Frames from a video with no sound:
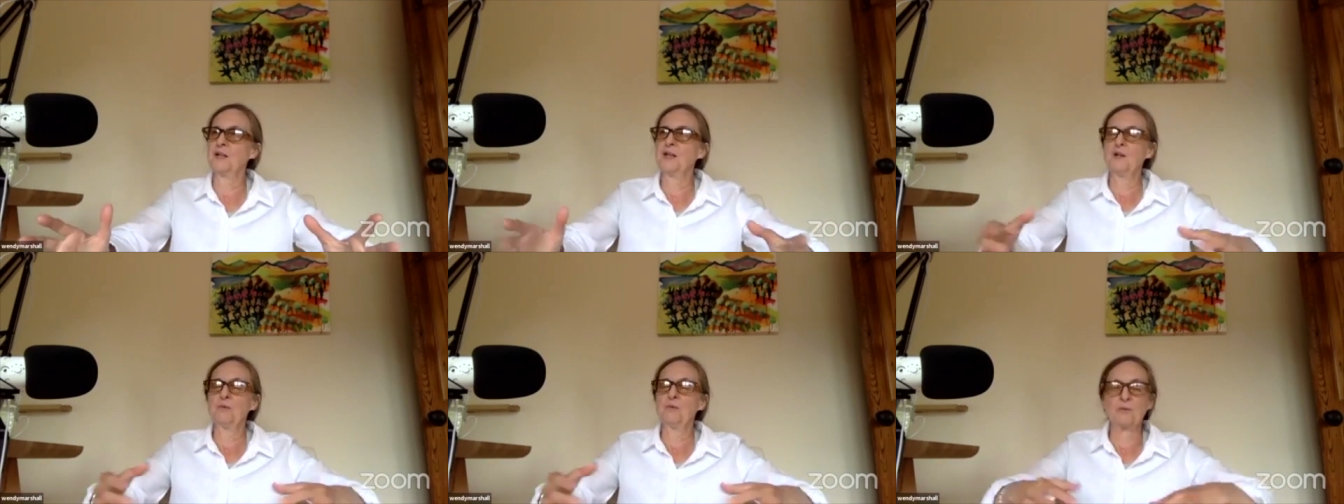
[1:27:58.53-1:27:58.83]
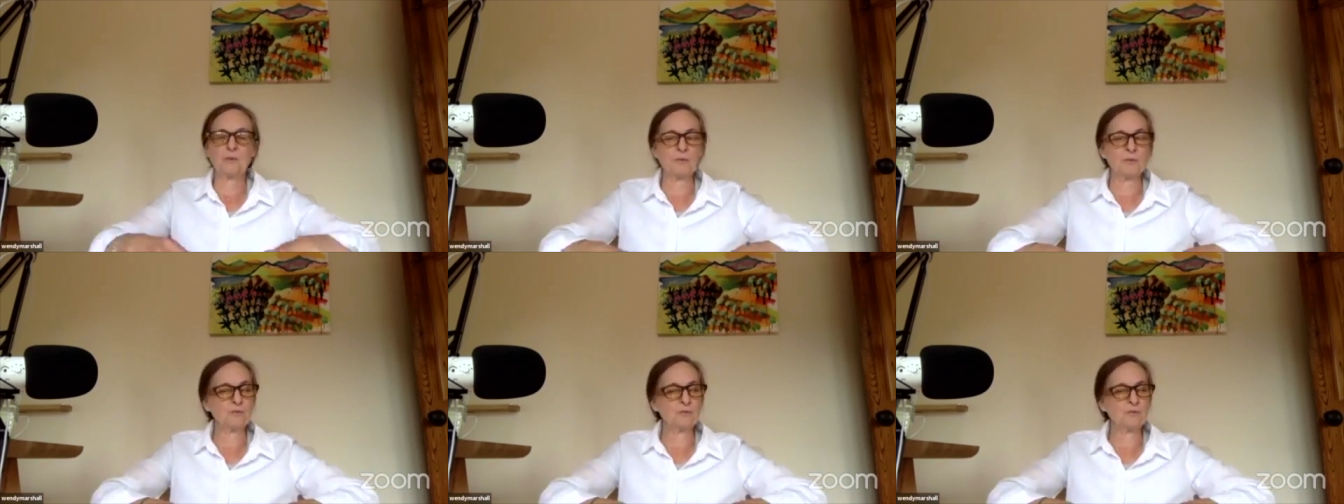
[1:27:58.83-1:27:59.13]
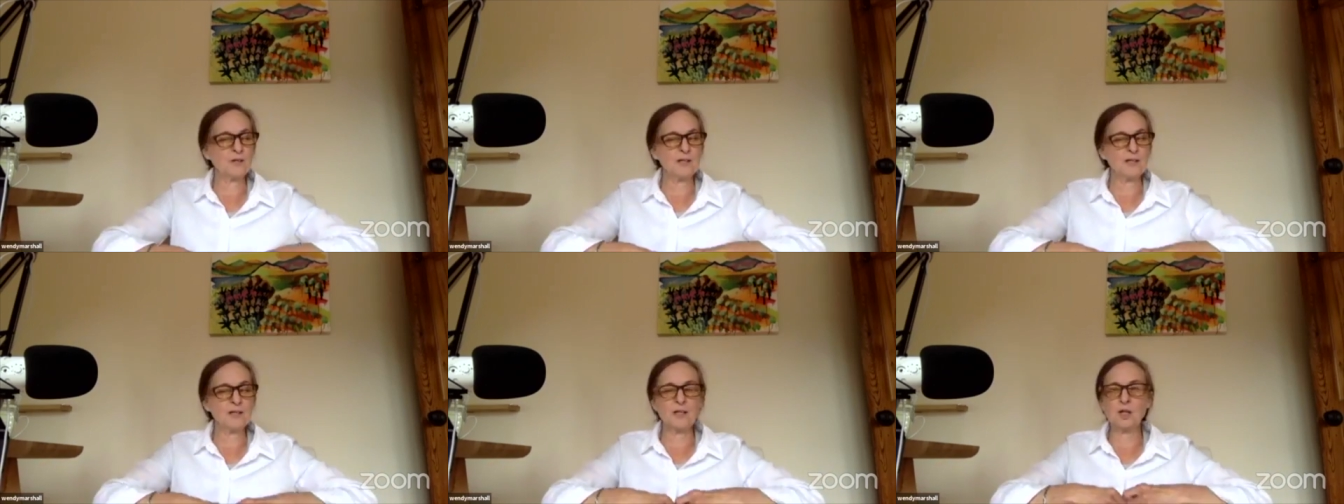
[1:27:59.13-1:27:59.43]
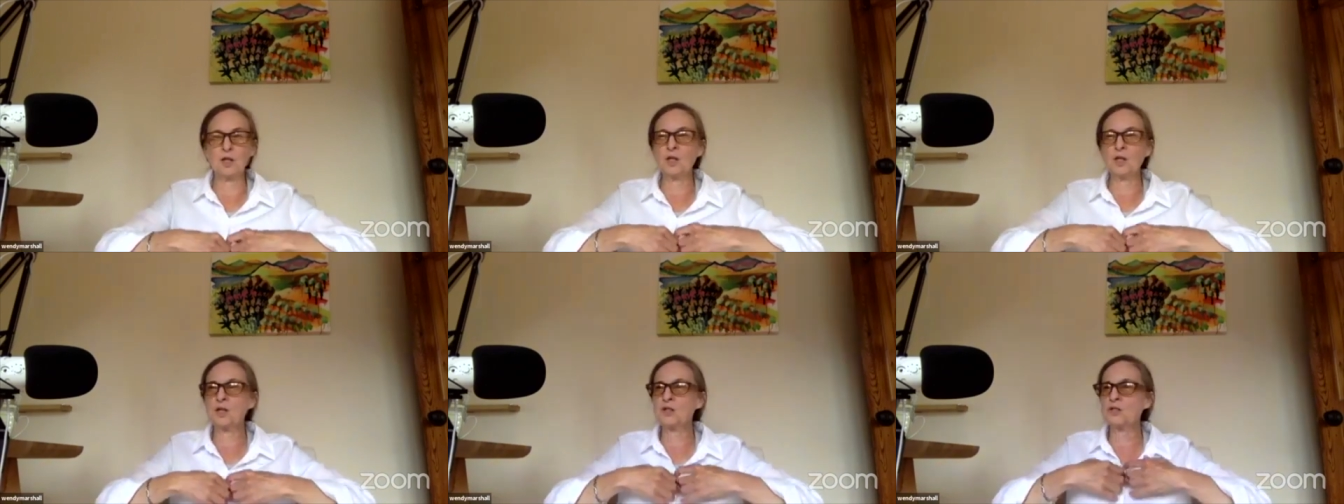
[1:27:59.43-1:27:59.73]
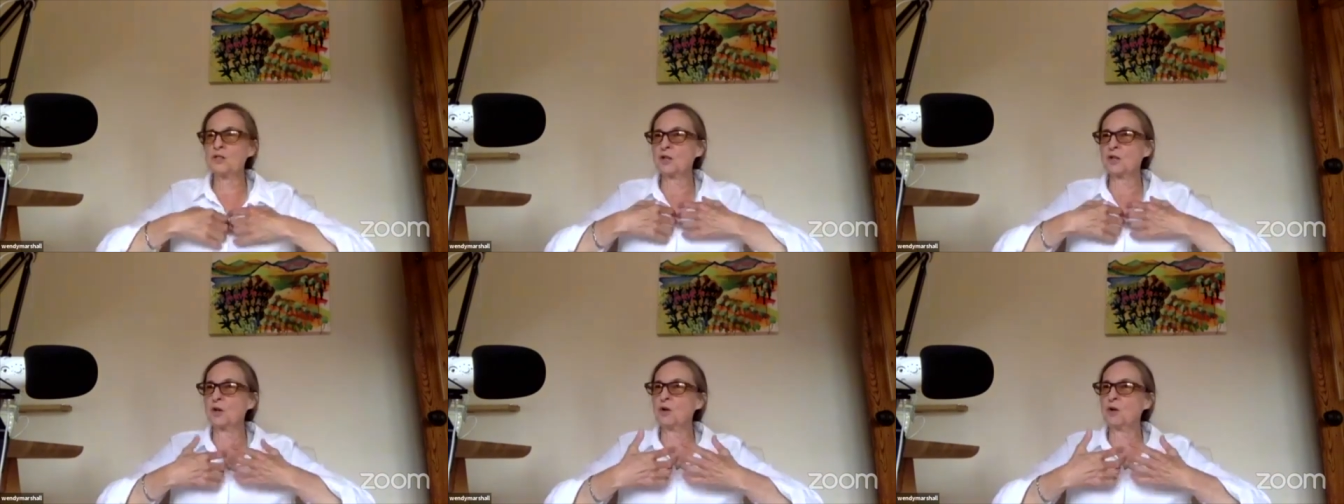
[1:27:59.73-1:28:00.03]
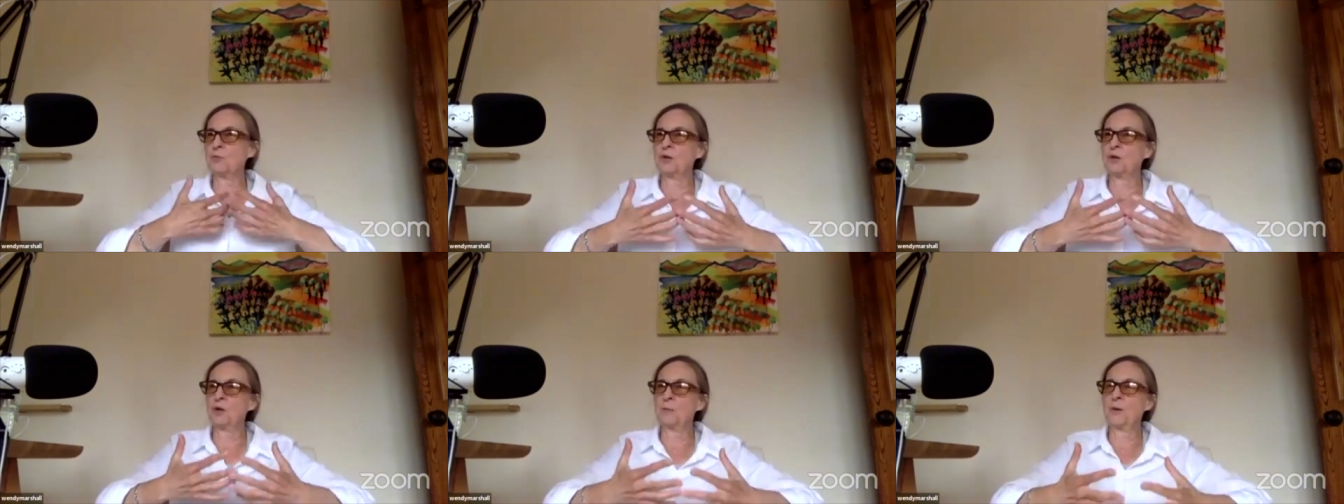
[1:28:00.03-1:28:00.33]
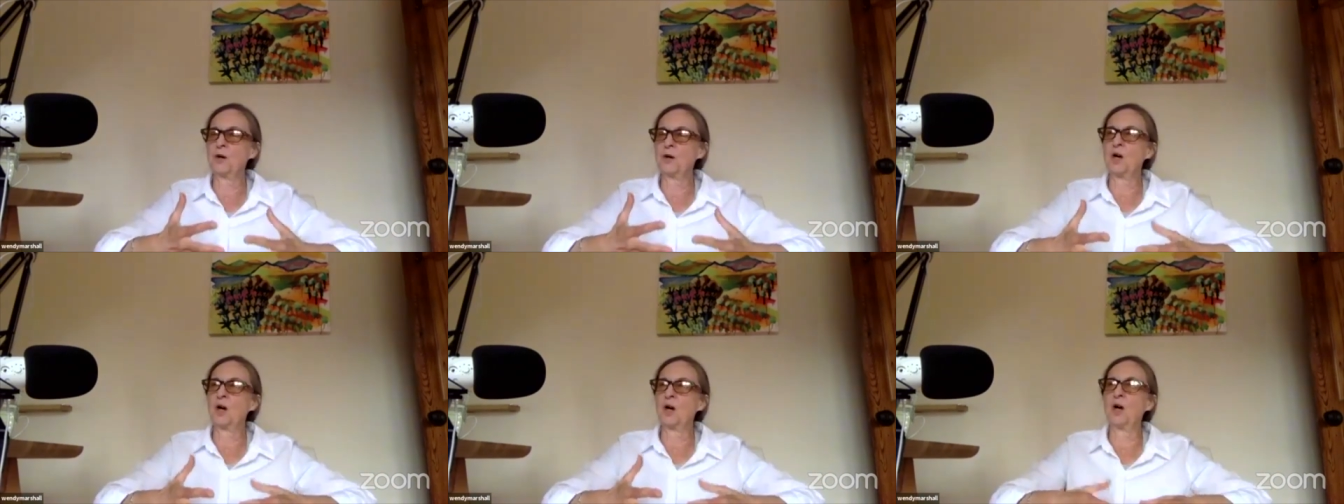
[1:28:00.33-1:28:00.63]
when we really learn to open up
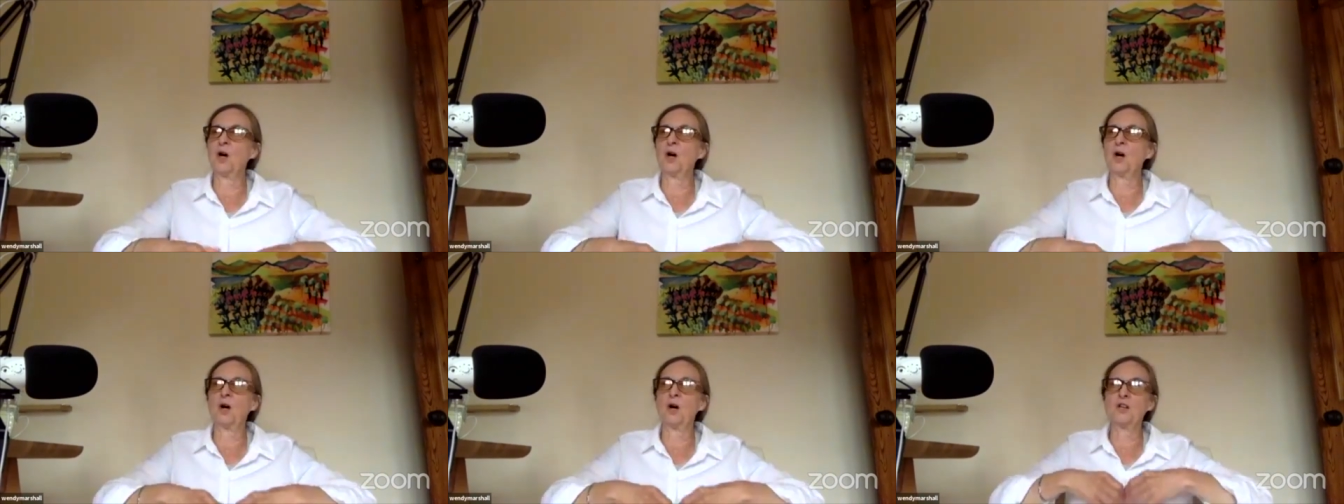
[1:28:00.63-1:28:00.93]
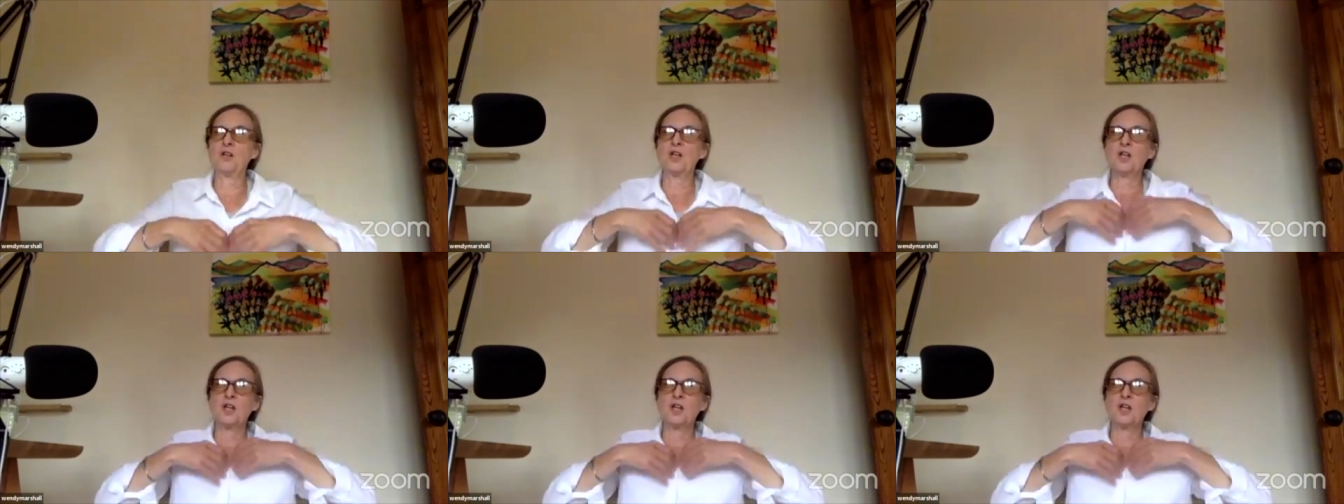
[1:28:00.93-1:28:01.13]
our heart